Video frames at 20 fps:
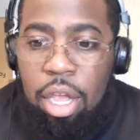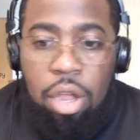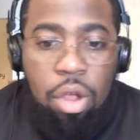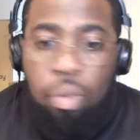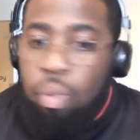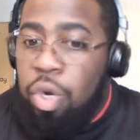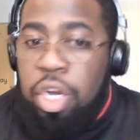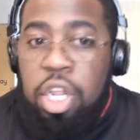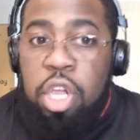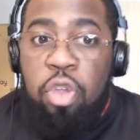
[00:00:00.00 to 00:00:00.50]

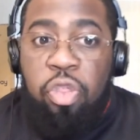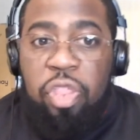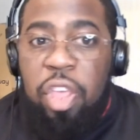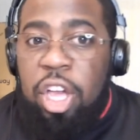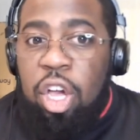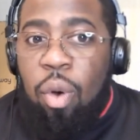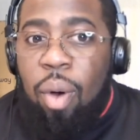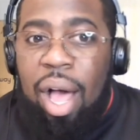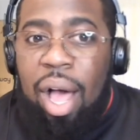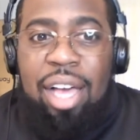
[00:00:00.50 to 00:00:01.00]
What do you think
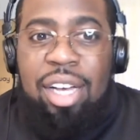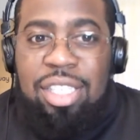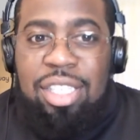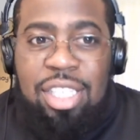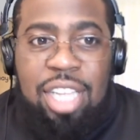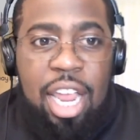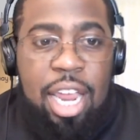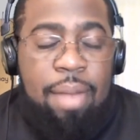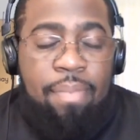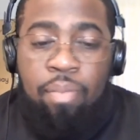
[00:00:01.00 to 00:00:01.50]
Ohio
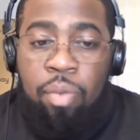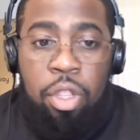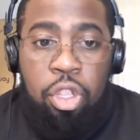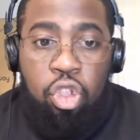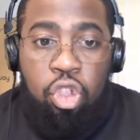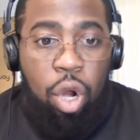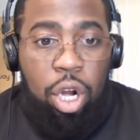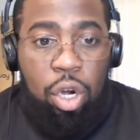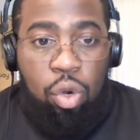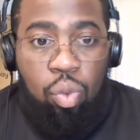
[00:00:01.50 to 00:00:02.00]
State
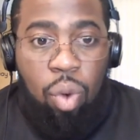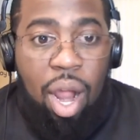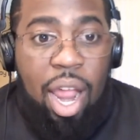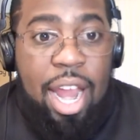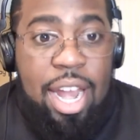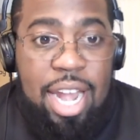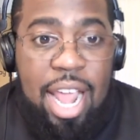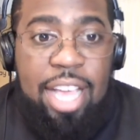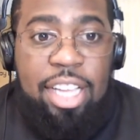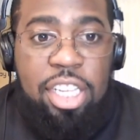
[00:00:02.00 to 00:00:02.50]
during
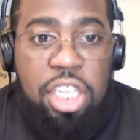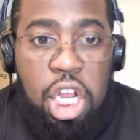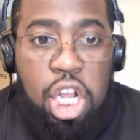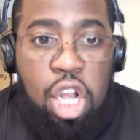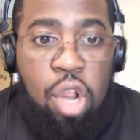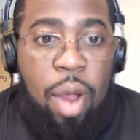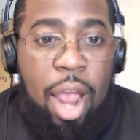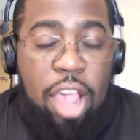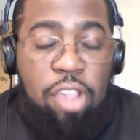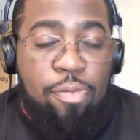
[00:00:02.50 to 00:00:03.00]
Ryan Day's
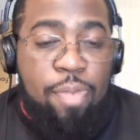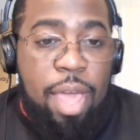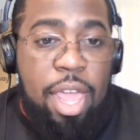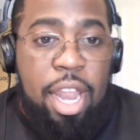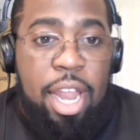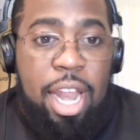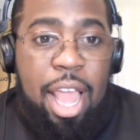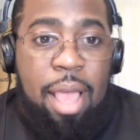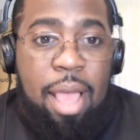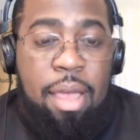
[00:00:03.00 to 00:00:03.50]
tenure has been
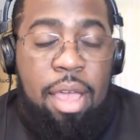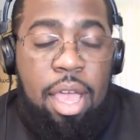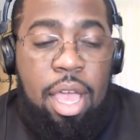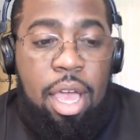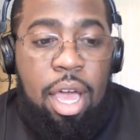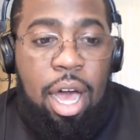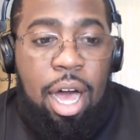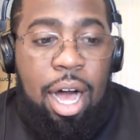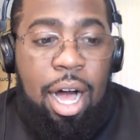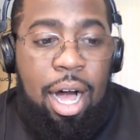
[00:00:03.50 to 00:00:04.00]
in
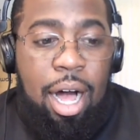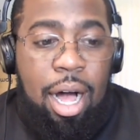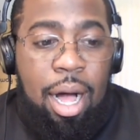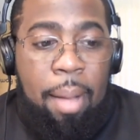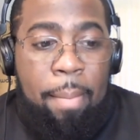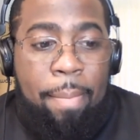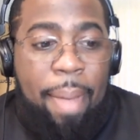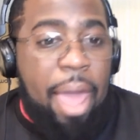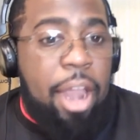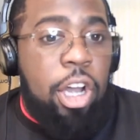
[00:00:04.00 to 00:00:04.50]

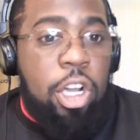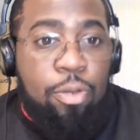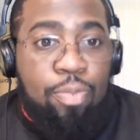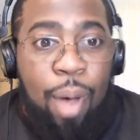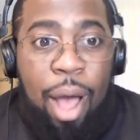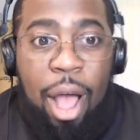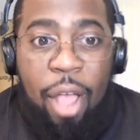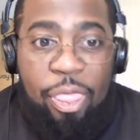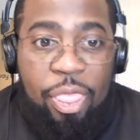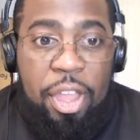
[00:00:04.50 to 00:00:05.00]
a better
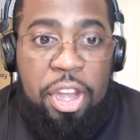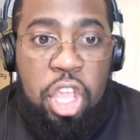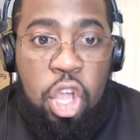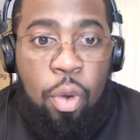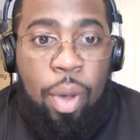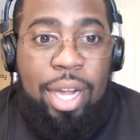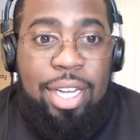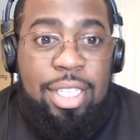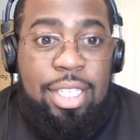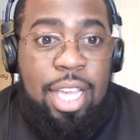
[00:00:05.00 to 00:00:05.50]
spot than
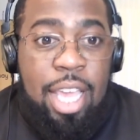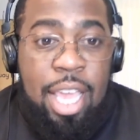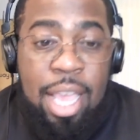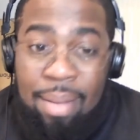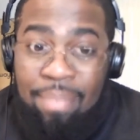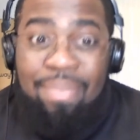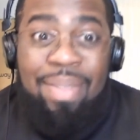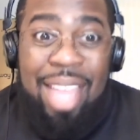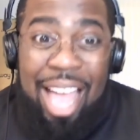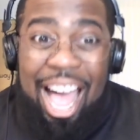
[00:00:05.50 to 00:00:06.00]
USC?
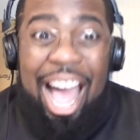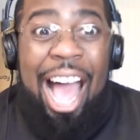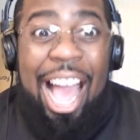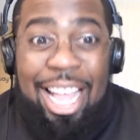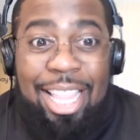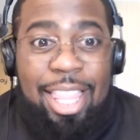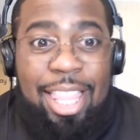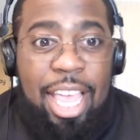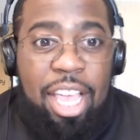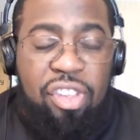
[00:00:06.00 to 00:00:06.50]
I
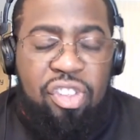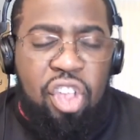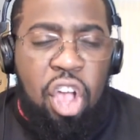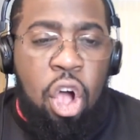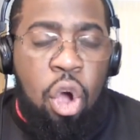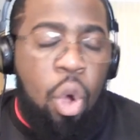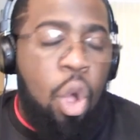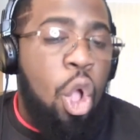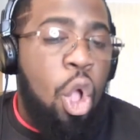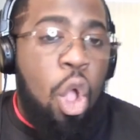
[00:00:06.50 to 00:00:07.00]
think
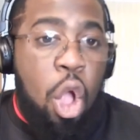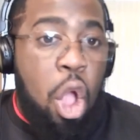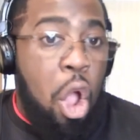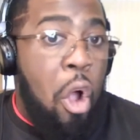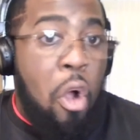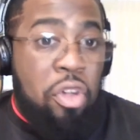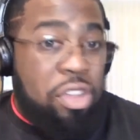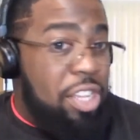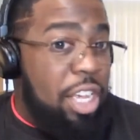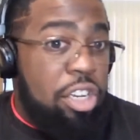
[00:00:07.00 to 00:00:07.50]
so.
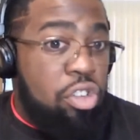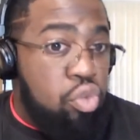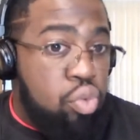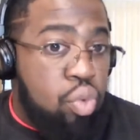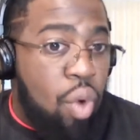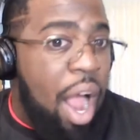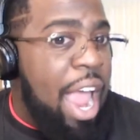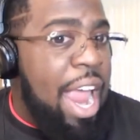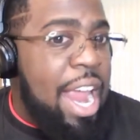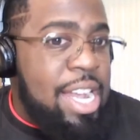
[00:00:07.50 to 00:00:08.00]
Oh, since
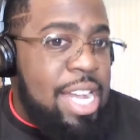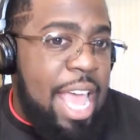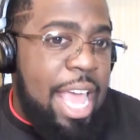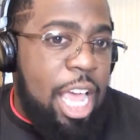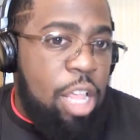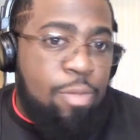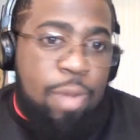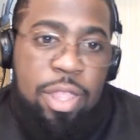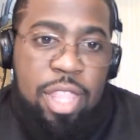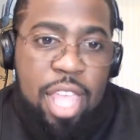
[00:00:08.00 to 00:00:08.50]
Ryan Day
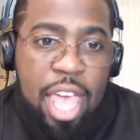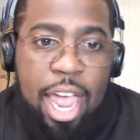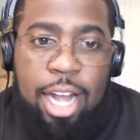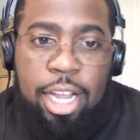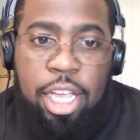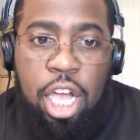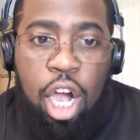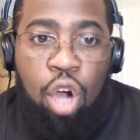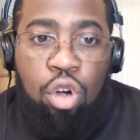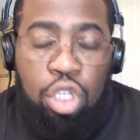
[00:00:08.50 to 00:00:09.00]
has been the head
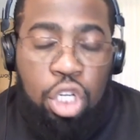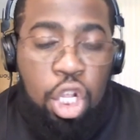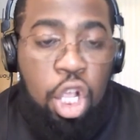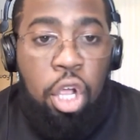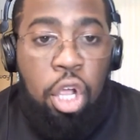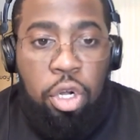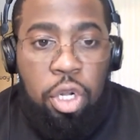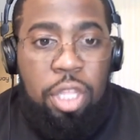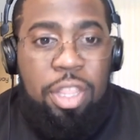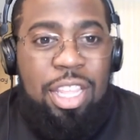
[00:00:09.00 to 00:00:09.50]
coach,
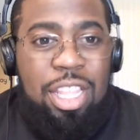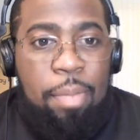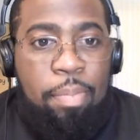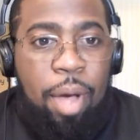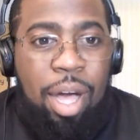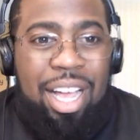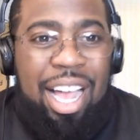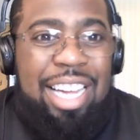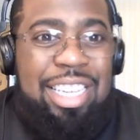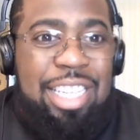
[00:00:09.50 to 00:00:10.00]
do you think the
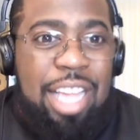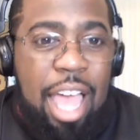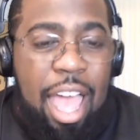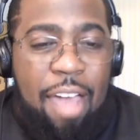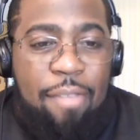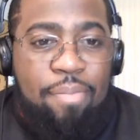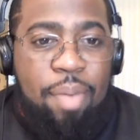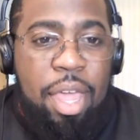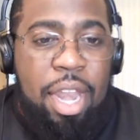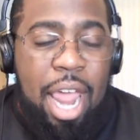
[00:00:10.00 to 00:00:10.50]
Buckeyes
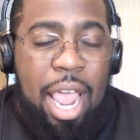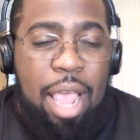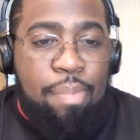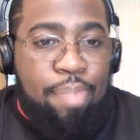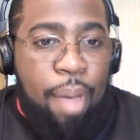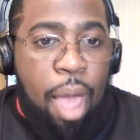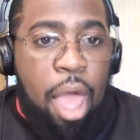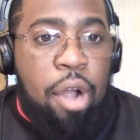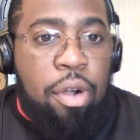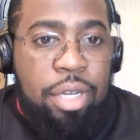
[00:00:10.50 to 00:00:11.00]
have been a
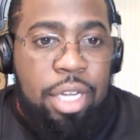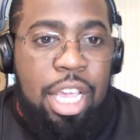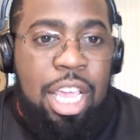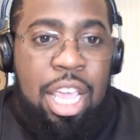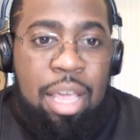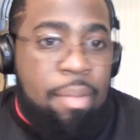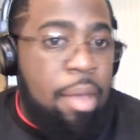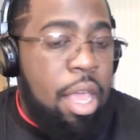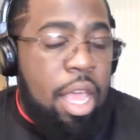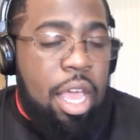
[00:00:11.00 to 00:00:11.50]
better
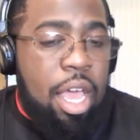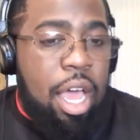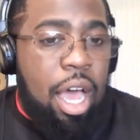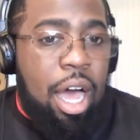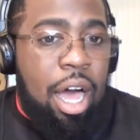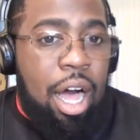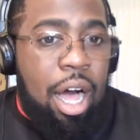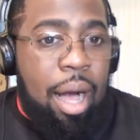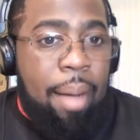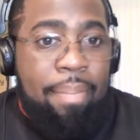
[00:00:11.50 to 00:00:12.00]
team
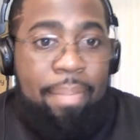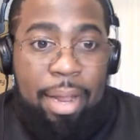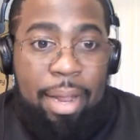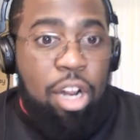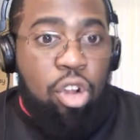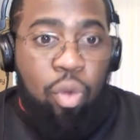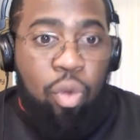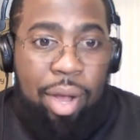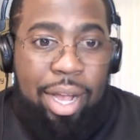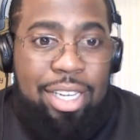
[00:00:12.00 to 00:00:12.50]
in the
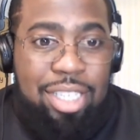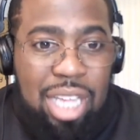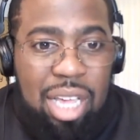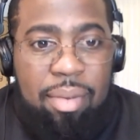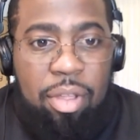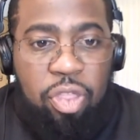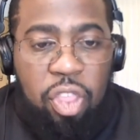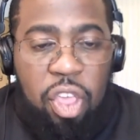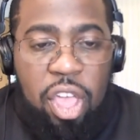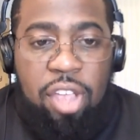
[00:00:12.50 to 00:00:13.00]
grand scheme
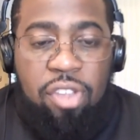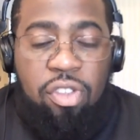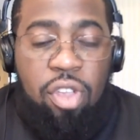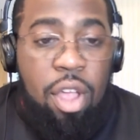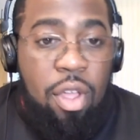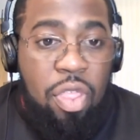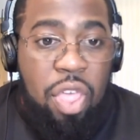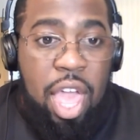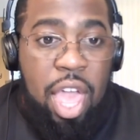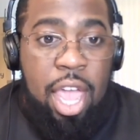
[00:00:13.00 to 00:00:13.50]
of things
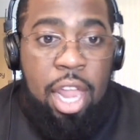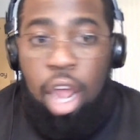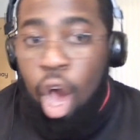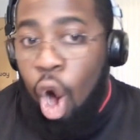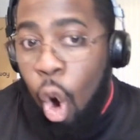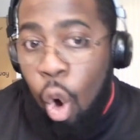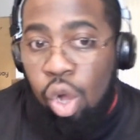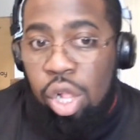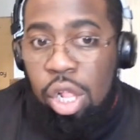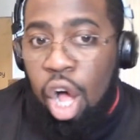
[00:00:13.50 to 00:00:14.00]
than
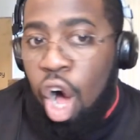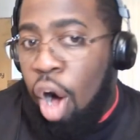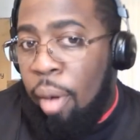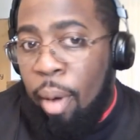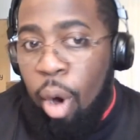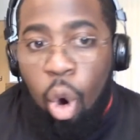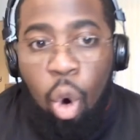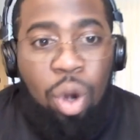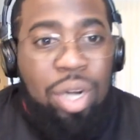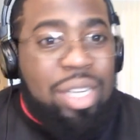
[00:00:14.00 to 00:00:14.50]
Oklahoma
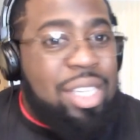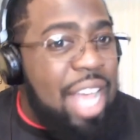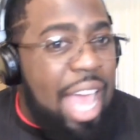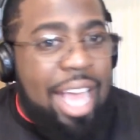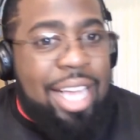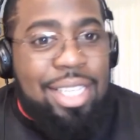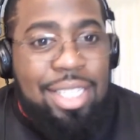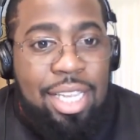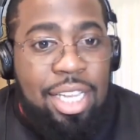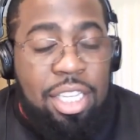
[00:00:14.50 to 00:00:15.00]
or
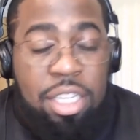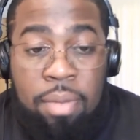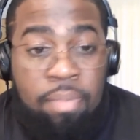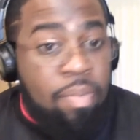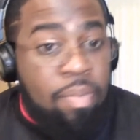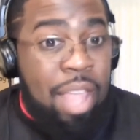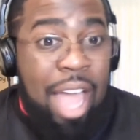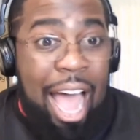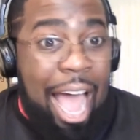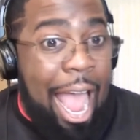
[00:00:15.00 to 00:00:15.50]
Texas?
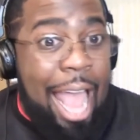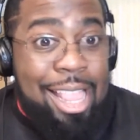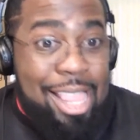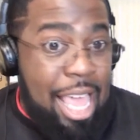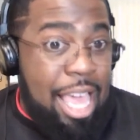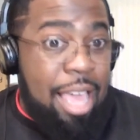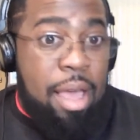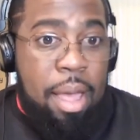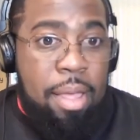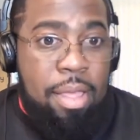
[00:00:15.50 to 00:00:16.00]
I
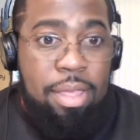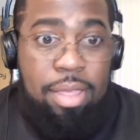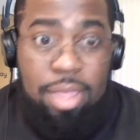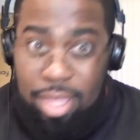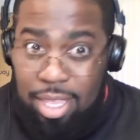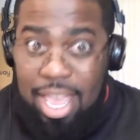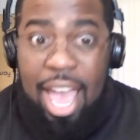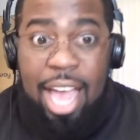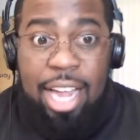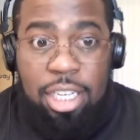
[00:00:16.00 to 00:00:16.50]
think,
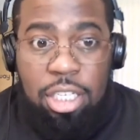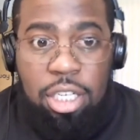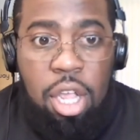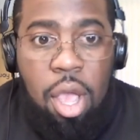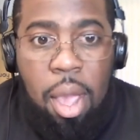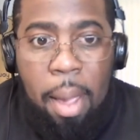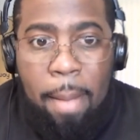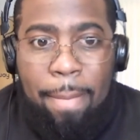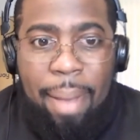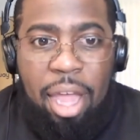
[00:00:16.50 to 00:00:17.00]
yes,
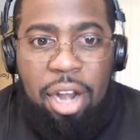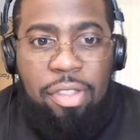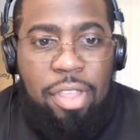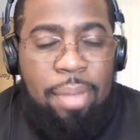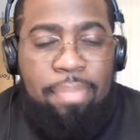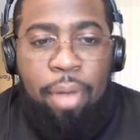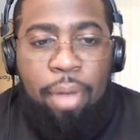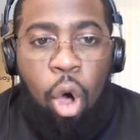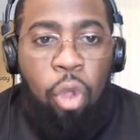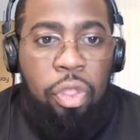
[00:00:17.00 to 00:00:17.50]
better than
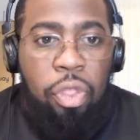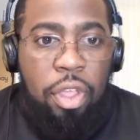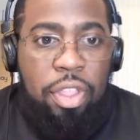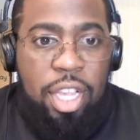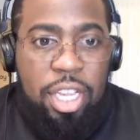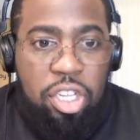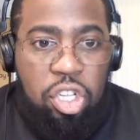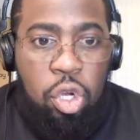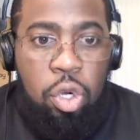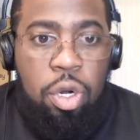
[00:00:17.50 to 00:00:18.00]
both the
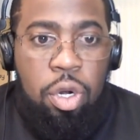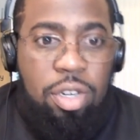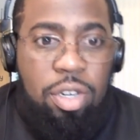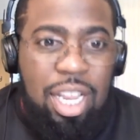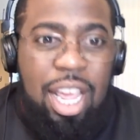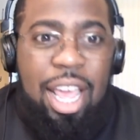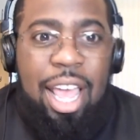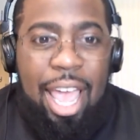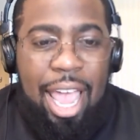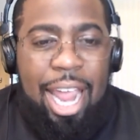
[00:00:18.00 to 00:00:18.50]
Sooners
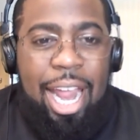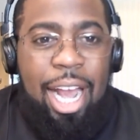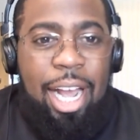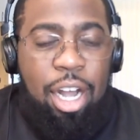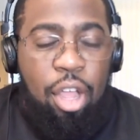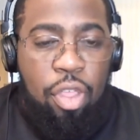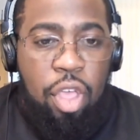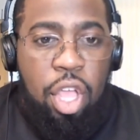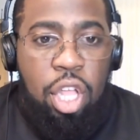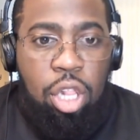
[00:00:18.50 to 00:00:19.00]
and
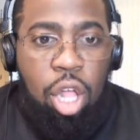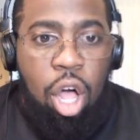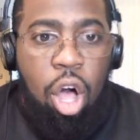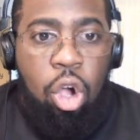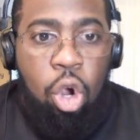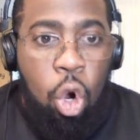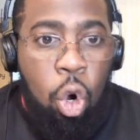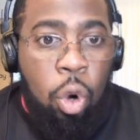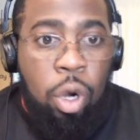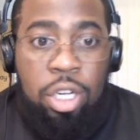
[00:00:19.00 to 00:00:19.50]
the
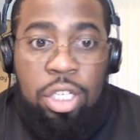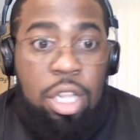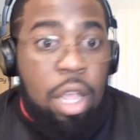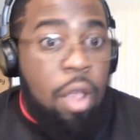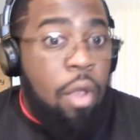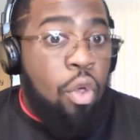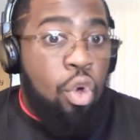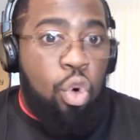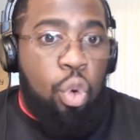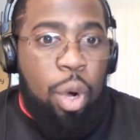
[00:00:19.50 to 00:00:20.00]
Longhorns.
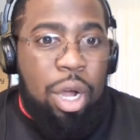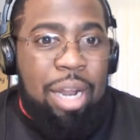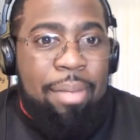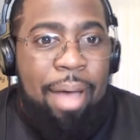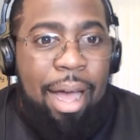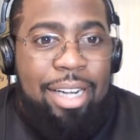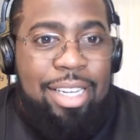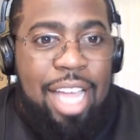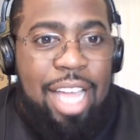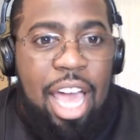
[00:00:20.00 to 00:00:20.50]
What
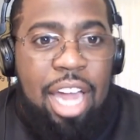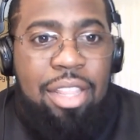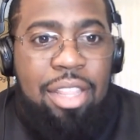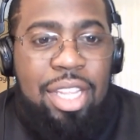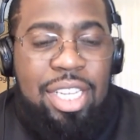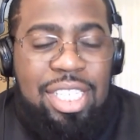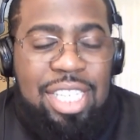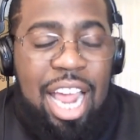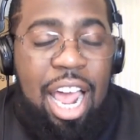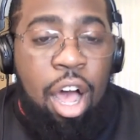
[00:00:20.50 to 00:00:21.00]
about down in the
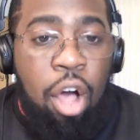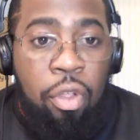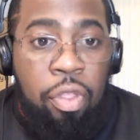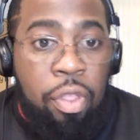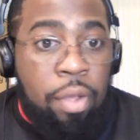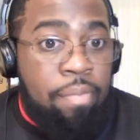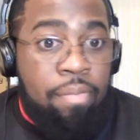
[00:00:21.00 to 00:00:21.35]
South?